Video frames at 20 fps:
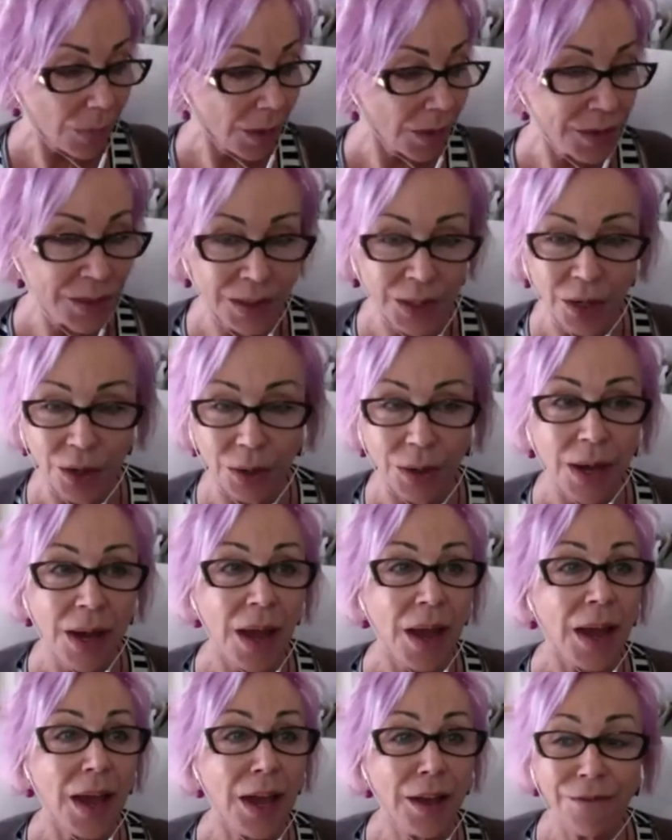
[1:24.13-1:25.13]
So
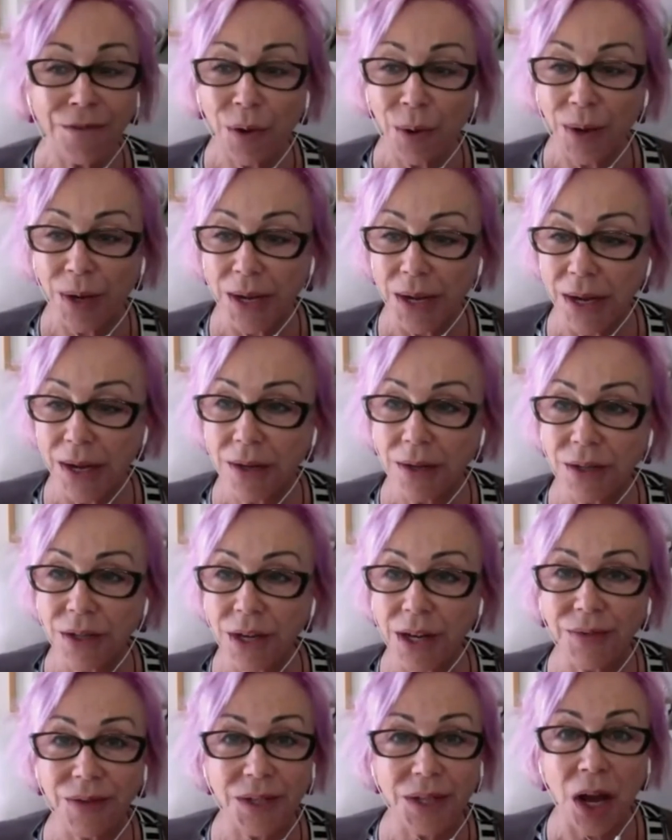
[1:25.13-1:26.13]
if you're here,
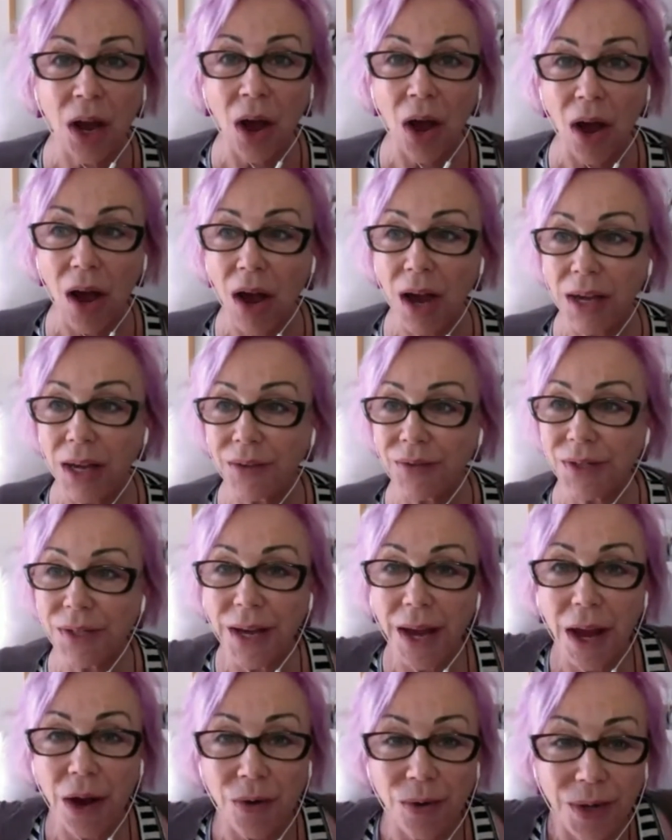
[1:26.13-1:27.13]
give us a hi, give
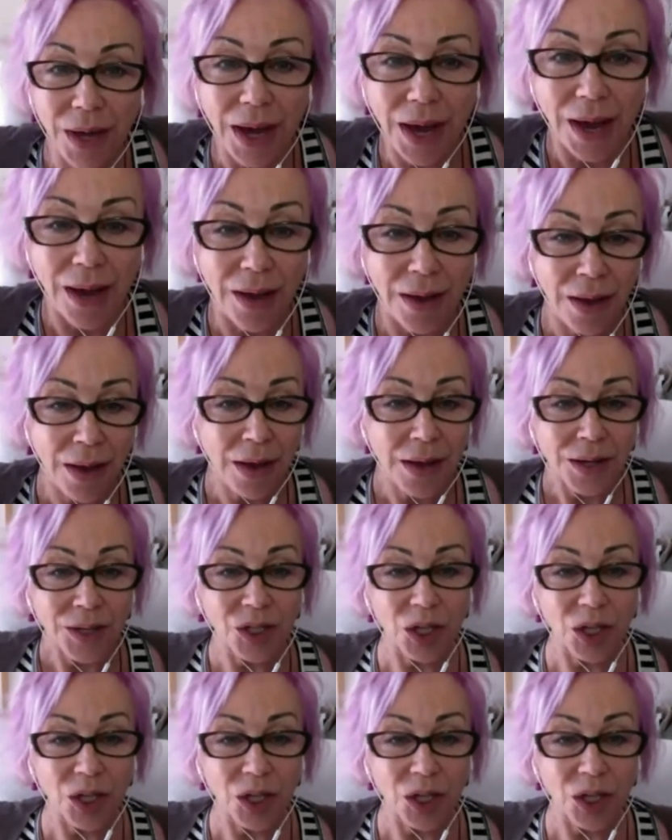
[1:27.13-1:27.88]
us a hell yeah.